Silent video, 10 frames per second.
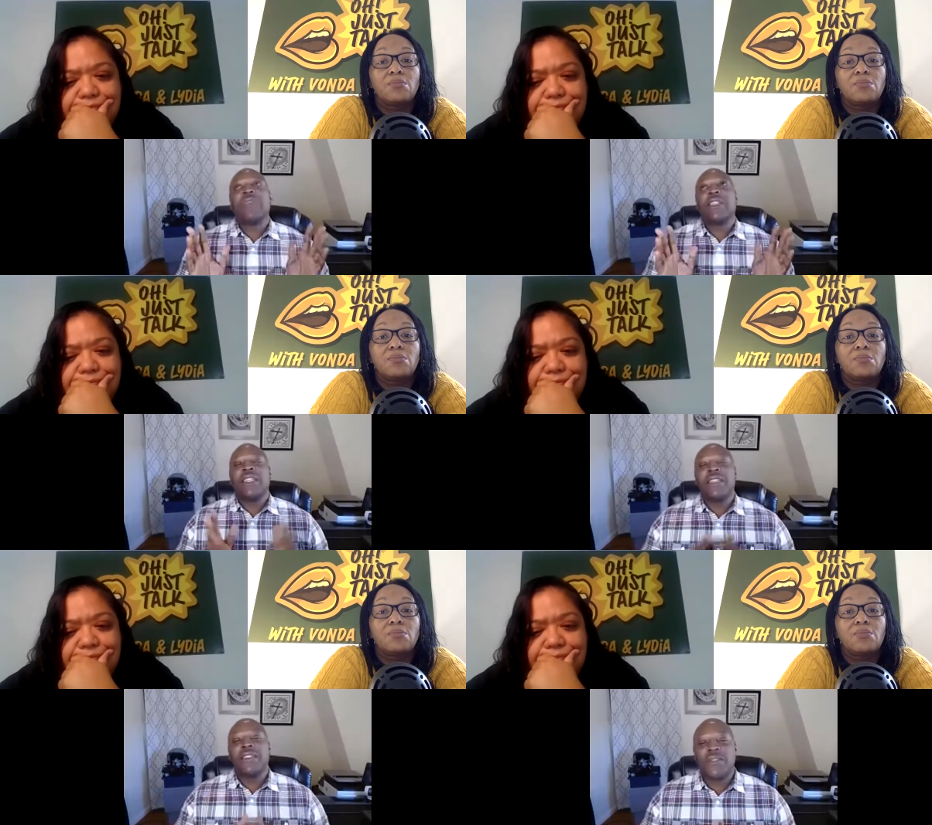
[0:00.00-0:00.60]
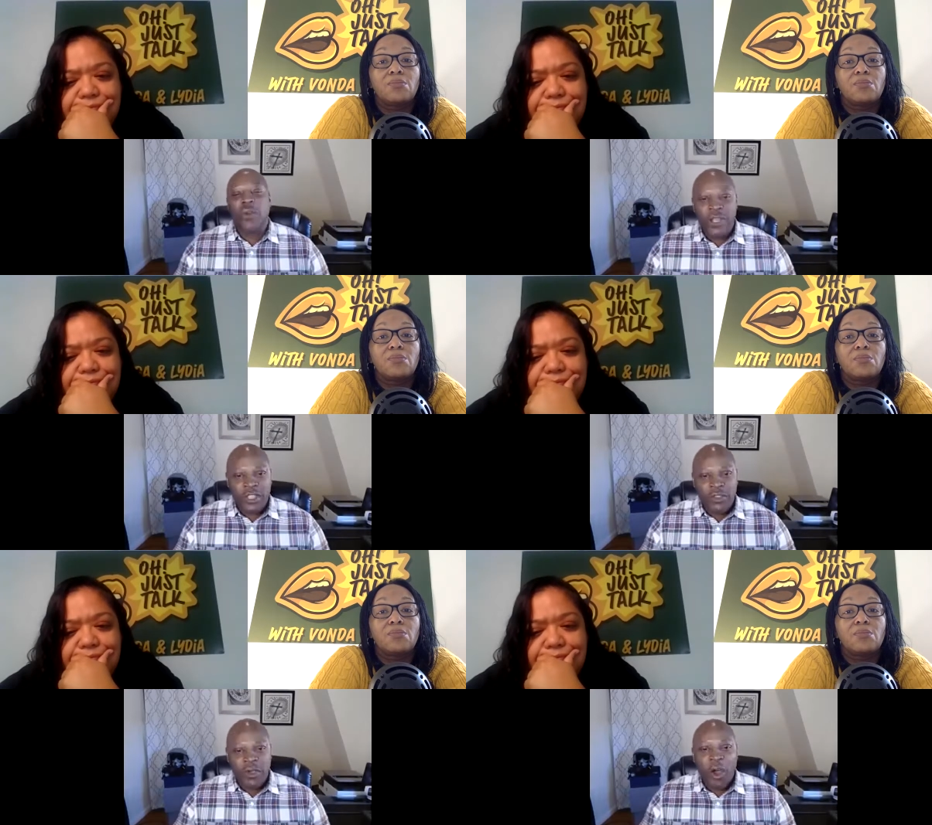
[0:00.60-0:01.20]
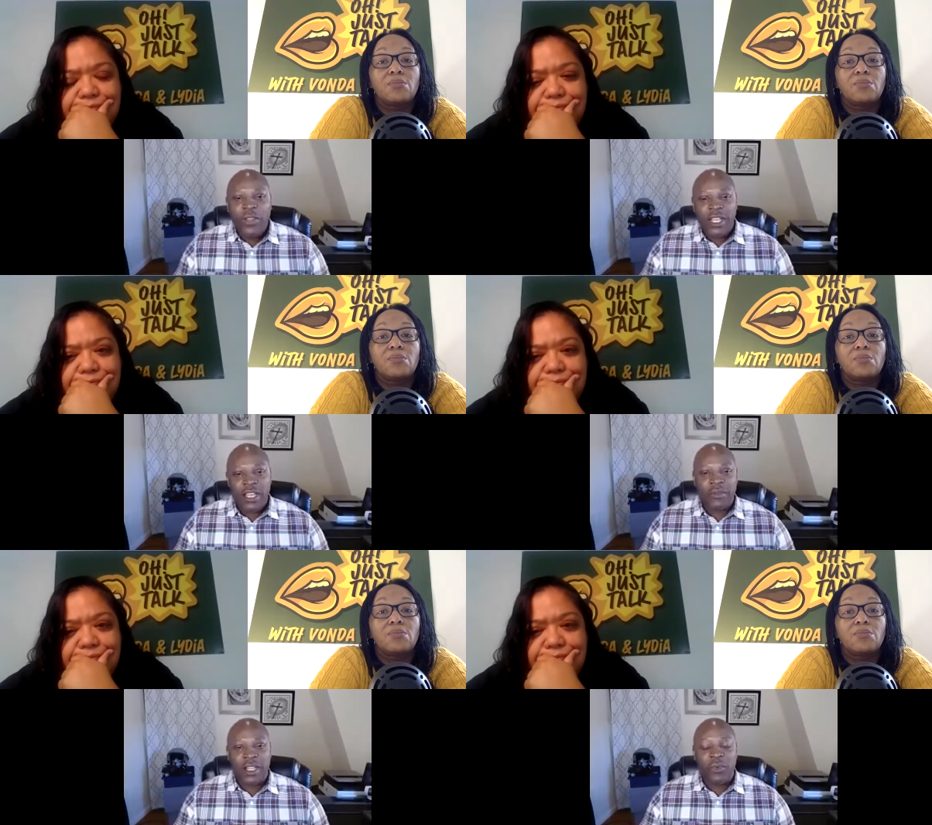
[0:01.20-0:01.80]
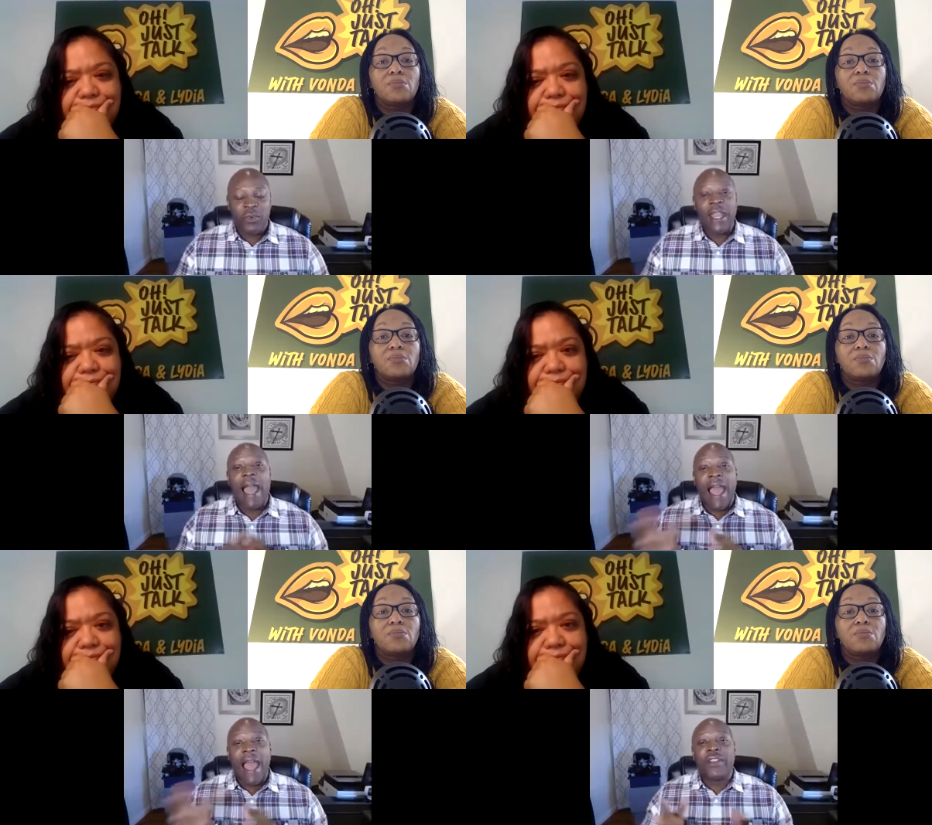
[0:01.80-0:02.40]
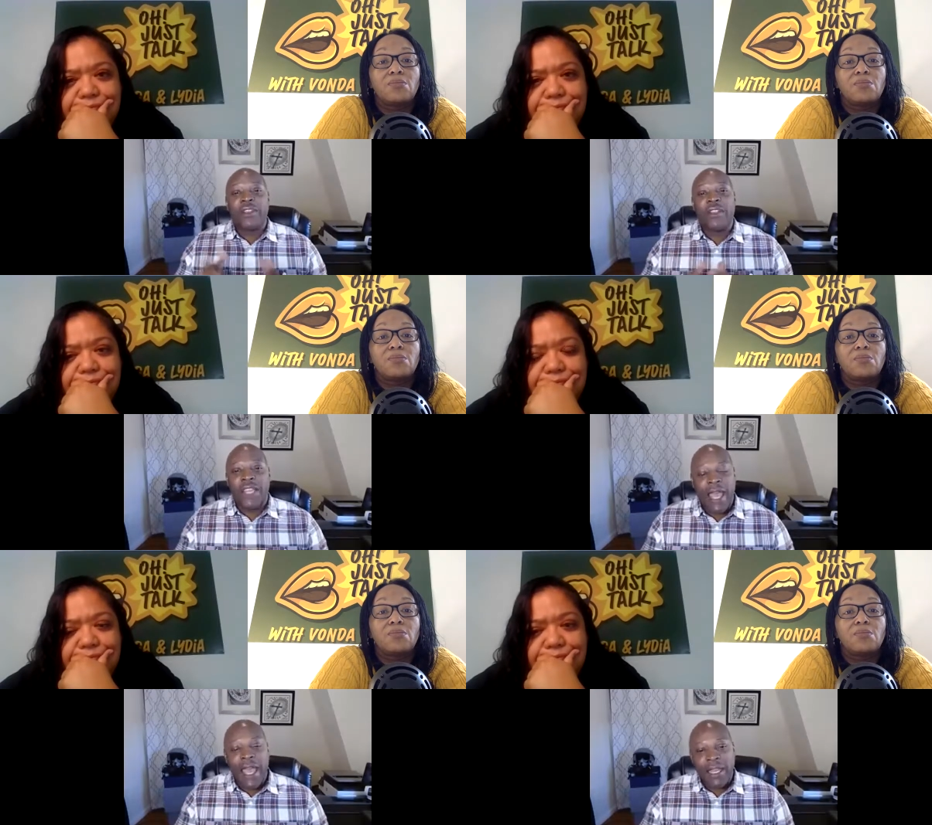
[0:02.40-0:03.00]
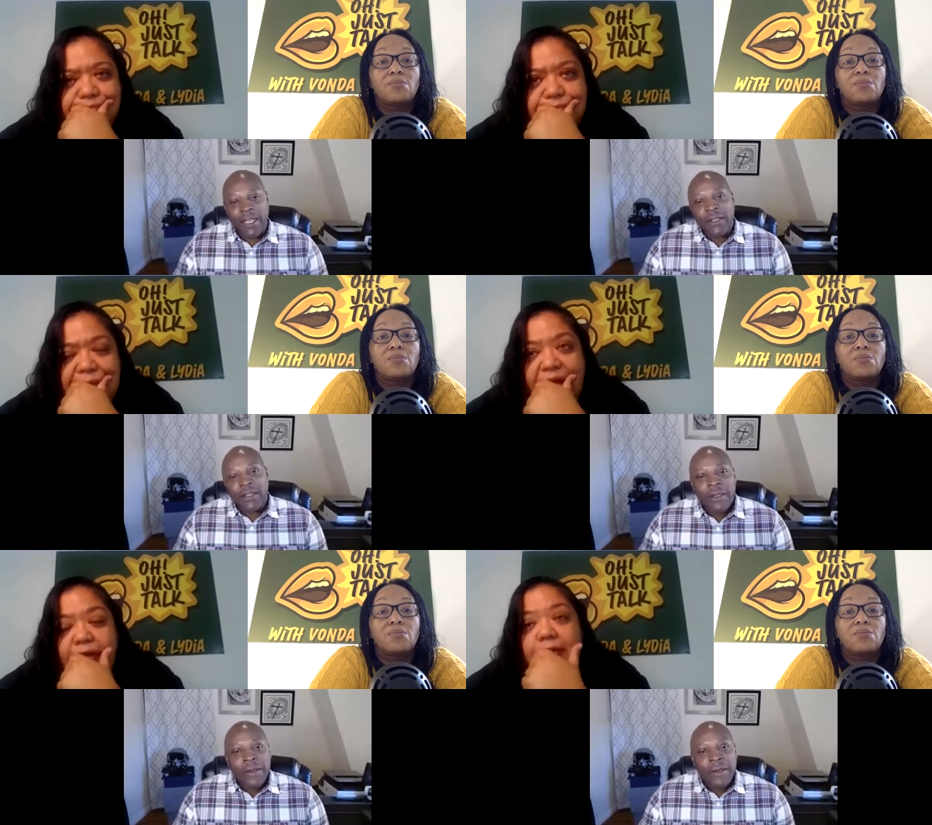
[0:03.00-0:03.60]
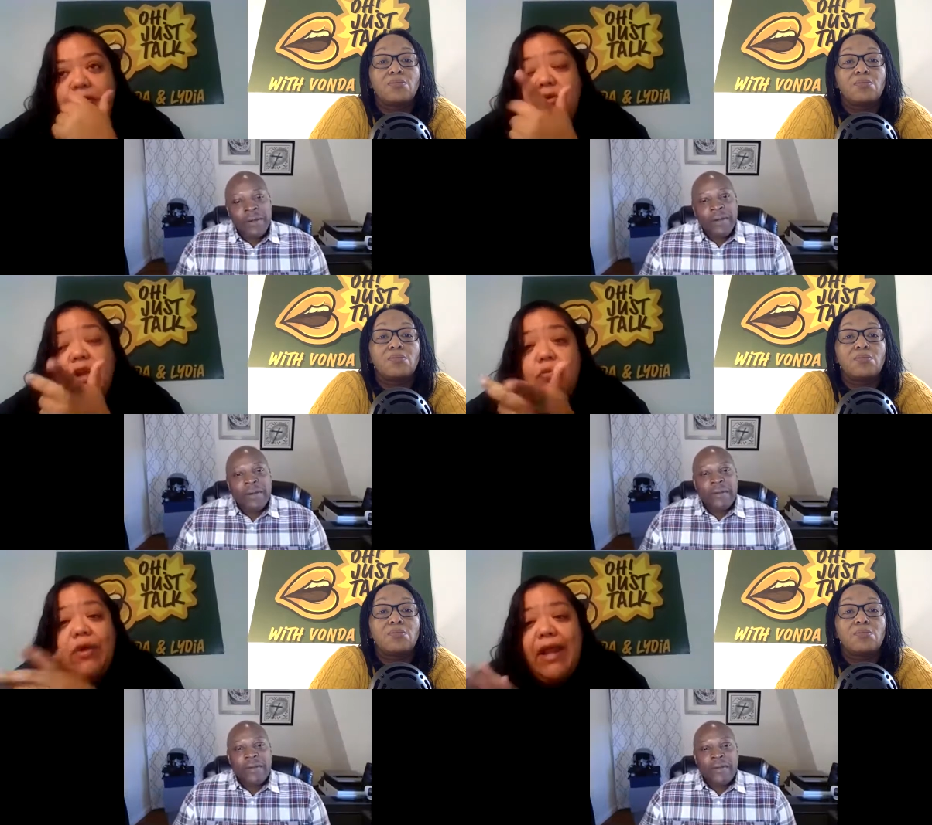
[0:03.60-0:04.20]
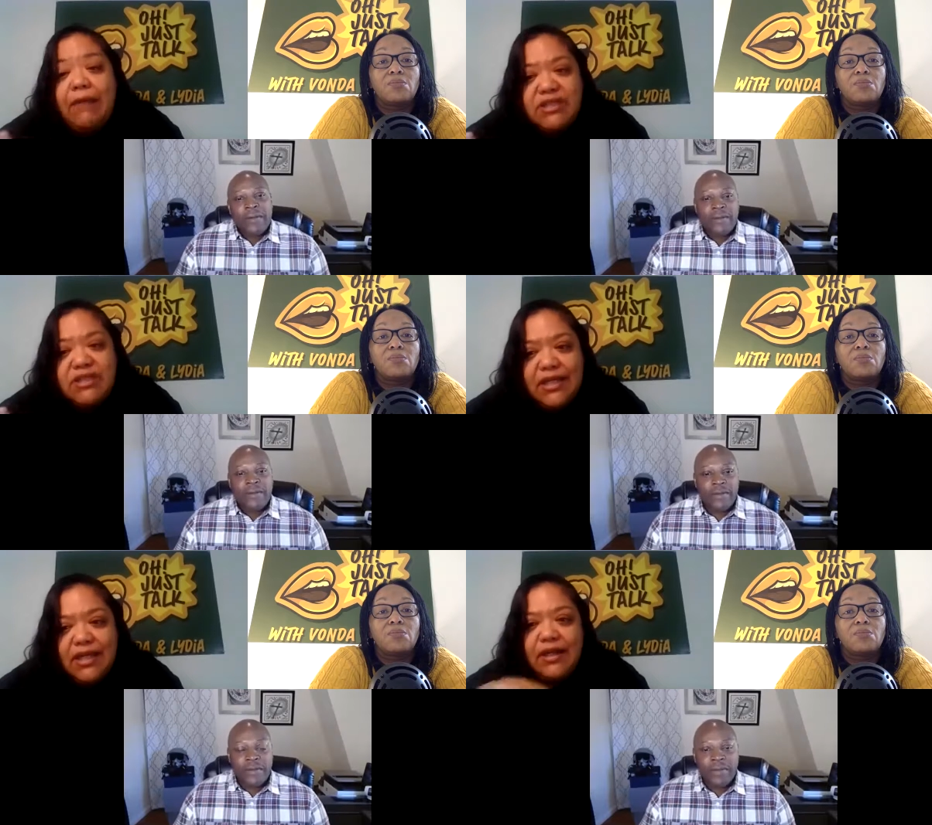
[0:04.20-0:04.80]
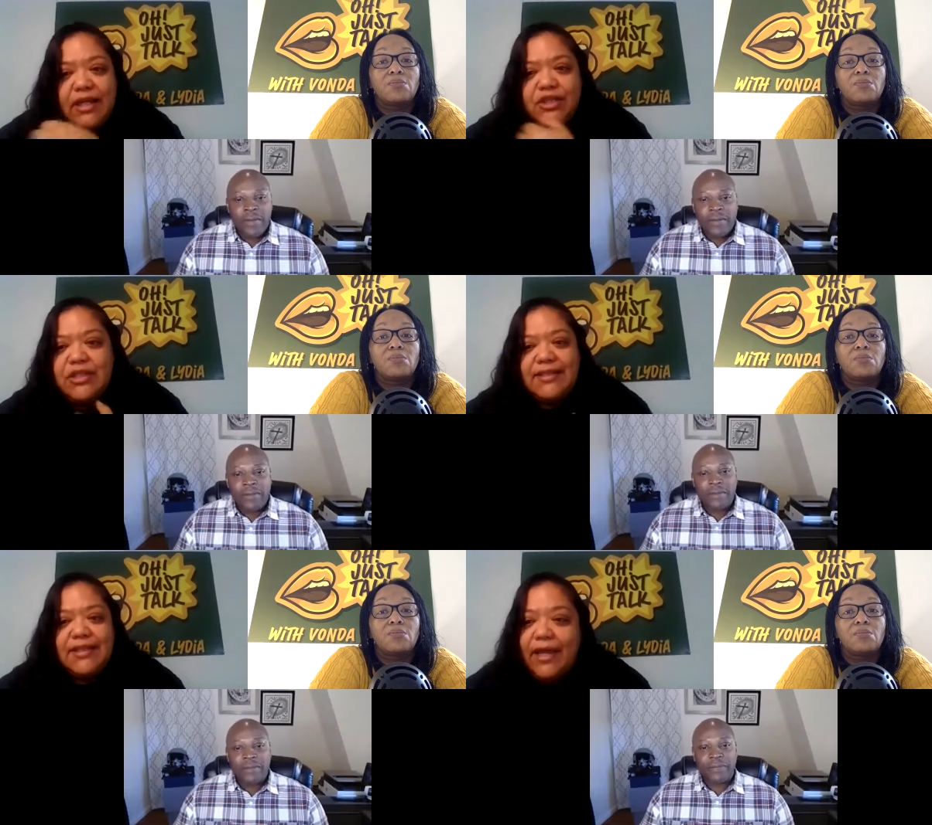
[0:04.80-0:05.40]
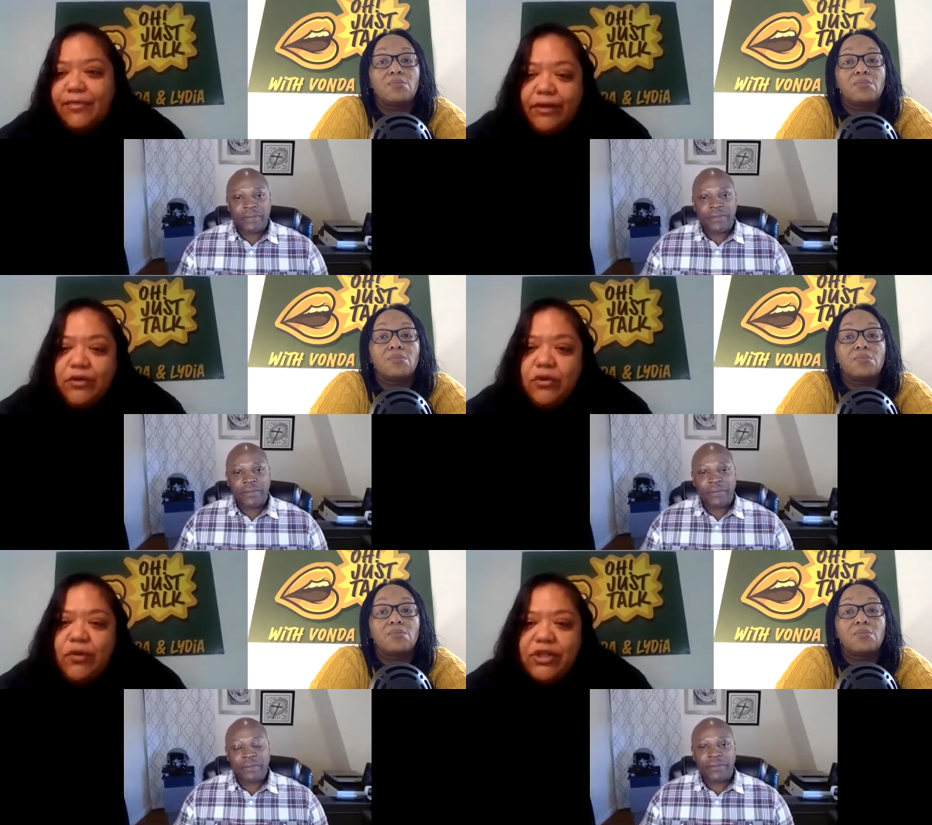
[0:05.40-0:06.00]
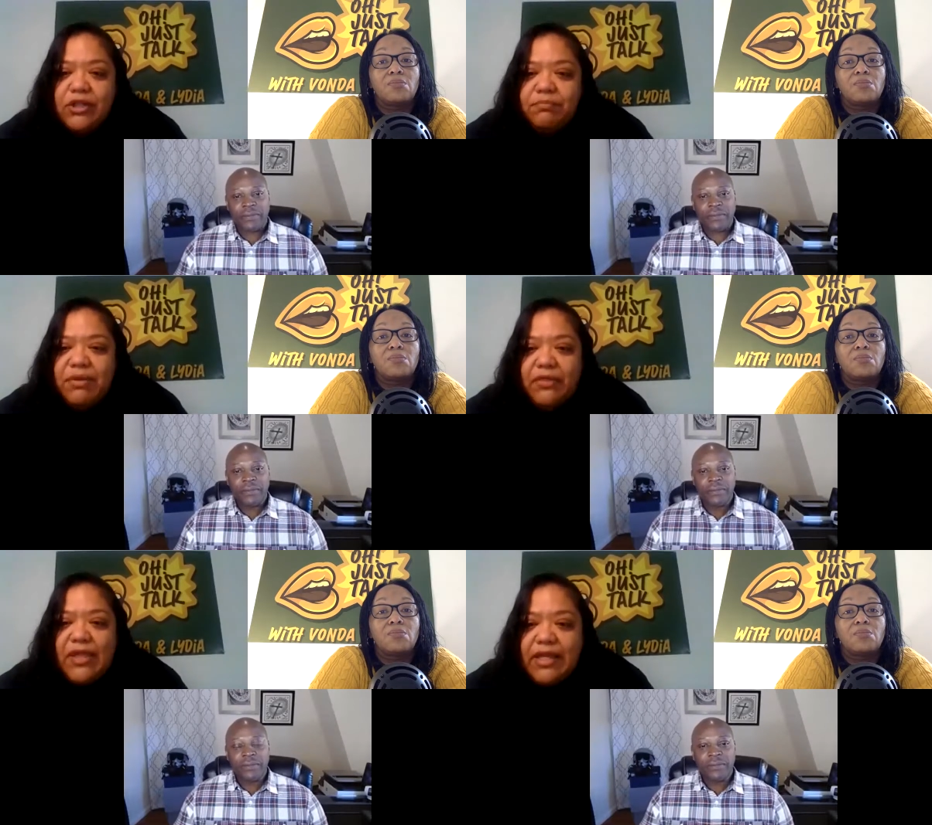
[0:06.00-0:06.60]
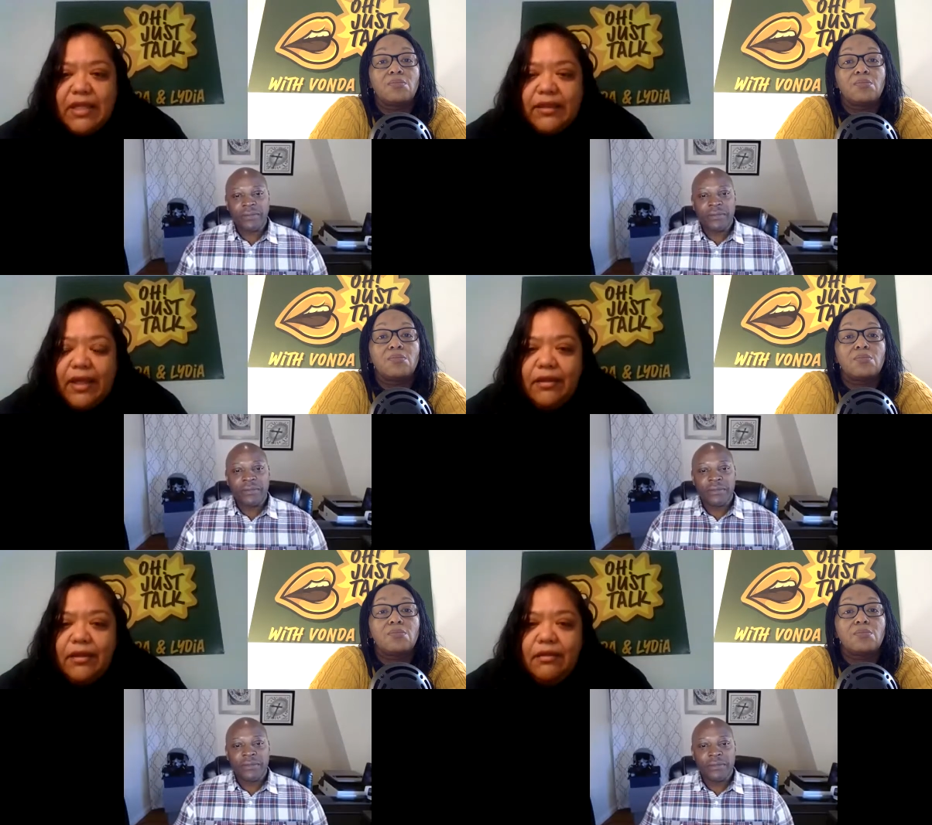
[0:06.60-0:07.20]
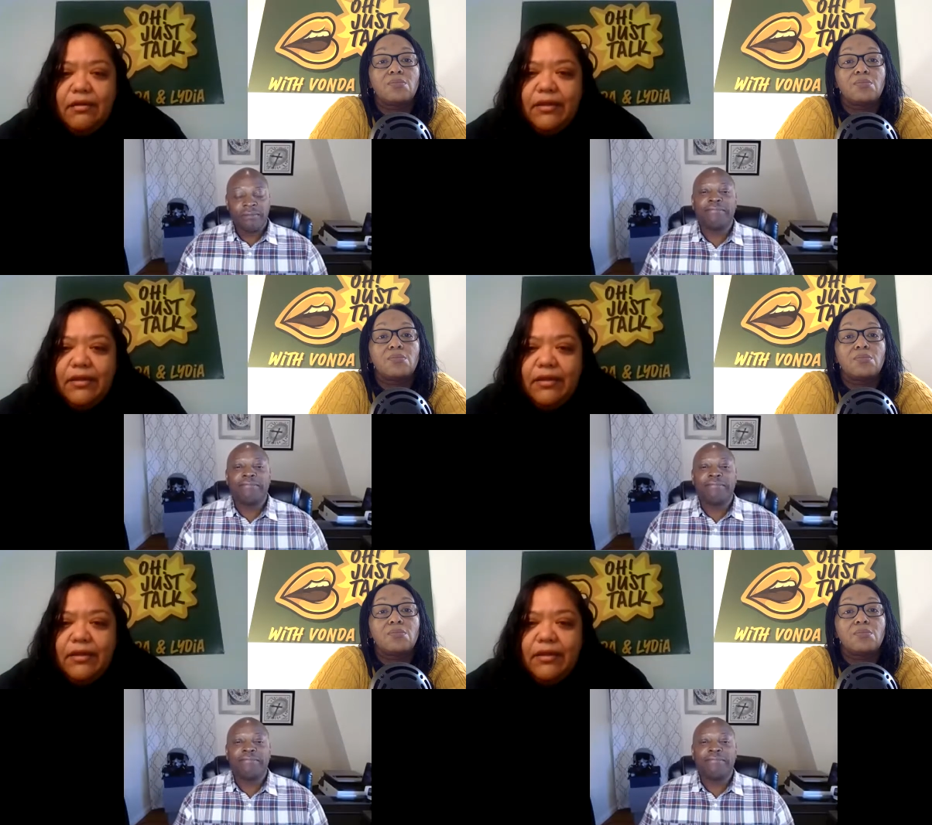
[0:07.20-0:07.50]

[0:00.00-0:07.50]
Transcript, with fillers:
Speaker 1: be thinking this? Or did you only come to that point after you already had
Speaker 2: it? No, when I was thinking it, I, I, I knew I shouldn't be thinking that. Mm.